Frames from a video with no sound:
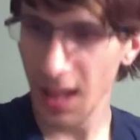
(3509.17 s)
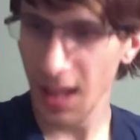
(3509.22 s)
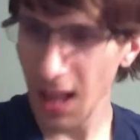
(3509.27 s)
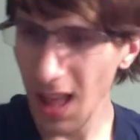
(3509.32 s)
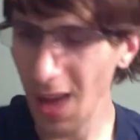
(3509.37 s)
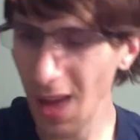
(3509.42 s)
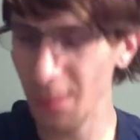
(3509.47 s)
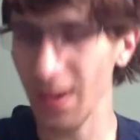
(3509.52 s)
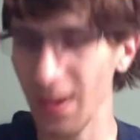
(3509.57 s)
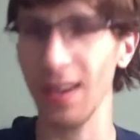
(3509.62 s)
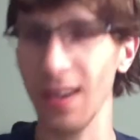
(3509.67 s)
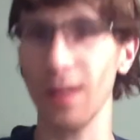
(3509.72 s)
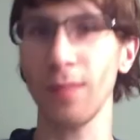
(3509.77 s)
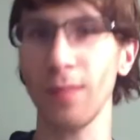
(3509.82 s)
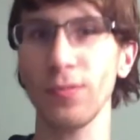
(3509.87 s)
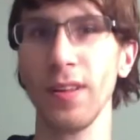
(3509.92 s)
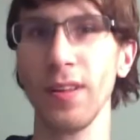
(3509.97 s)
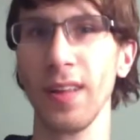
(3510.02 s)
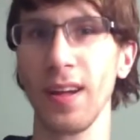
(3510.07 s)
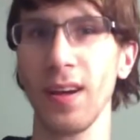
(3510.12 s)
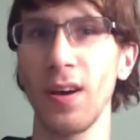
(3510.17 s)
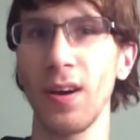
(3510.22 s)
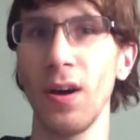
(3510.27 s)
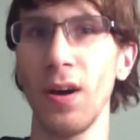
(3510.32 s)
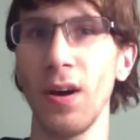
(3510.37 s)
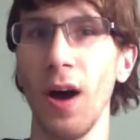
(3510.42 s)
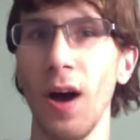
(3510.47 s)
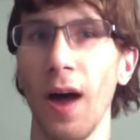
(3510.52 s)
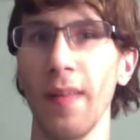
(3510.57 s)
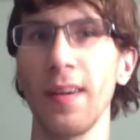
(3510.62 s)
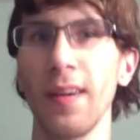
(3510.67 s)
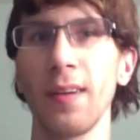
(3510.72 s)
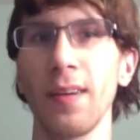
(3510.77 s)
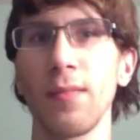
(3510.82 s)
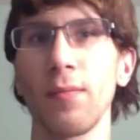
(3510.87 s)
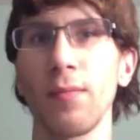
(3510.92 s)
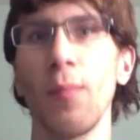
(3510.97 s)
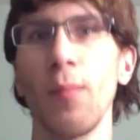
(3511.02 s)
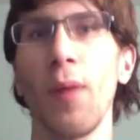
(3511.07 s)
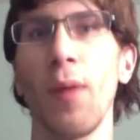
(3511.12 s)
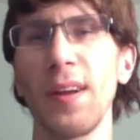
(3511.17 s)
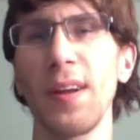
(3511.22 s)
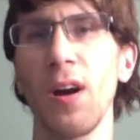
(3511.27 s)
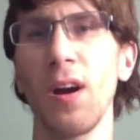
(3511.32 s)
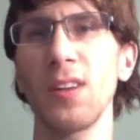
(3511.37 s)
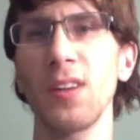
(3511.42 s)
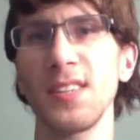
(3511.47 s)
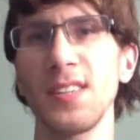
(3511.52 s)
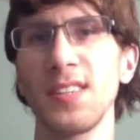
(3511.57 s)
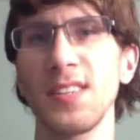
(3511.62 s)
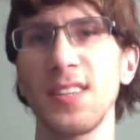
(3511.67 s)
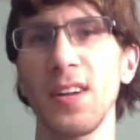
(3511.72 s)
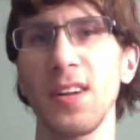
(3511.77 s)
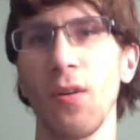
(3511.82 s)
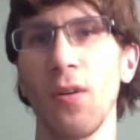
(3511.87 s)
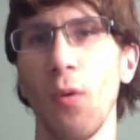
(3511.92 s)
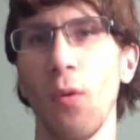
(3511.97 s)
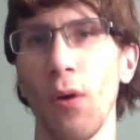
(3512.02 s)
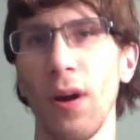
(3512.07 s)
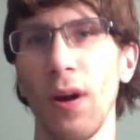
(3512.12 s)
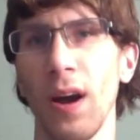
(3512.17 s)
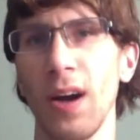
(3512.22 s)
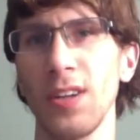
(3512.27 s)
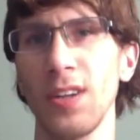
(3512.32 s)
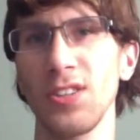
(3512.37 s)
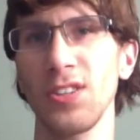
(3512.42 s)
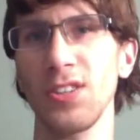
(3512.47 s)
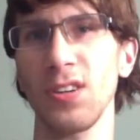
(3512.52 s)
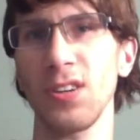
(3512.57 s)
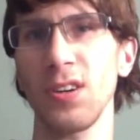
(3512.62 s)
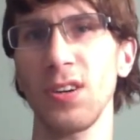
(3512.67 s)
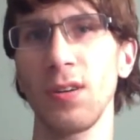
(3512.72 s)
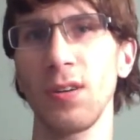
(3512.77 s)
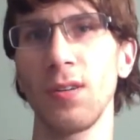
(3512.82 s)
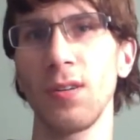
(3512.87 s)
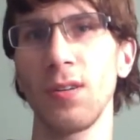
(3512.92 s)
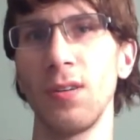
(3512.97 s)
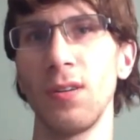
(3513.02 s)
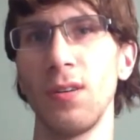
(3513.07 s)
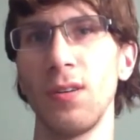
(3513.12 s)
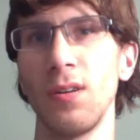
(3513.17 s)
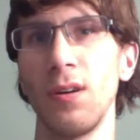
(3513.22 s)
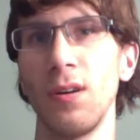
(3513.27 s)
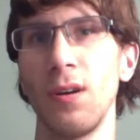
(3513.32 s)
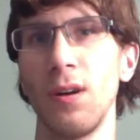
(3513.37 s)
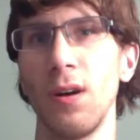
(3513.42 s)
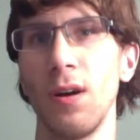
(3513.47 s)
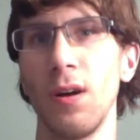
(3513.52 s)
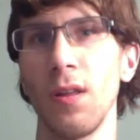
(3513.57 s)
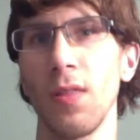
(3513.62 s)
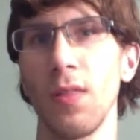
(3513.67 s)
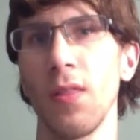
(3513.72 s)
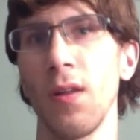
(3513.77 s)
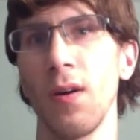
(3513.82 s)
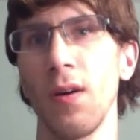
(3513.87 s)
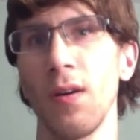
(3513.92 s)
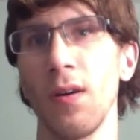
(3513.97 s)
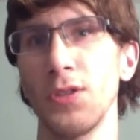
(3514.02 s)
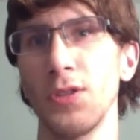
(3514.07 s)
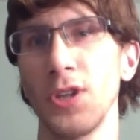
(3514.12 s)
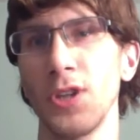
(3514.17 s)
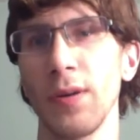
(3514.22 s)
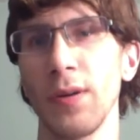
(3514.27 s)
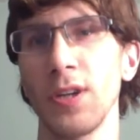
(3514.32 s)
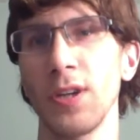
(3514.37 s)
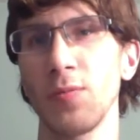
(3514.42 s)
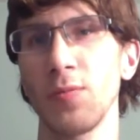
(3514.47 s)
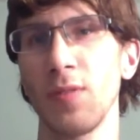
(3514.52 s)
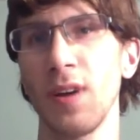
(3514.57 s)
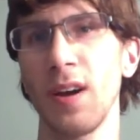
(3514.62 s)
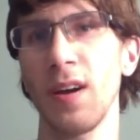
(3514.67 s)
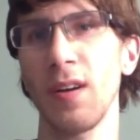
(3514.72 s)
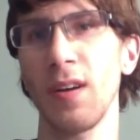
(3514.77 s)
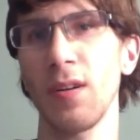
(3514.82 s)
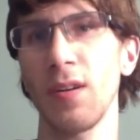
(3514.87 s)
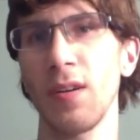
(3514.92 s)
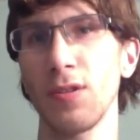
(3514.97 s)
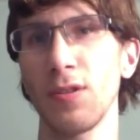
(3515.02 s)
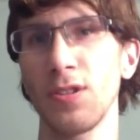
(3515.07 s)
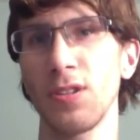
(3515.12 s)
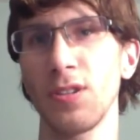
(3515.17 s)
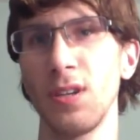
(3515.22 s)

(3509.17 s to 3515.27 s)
I mean, I'm trying to think. I think the money cards in the set are Orgeyser, the Generation Rares,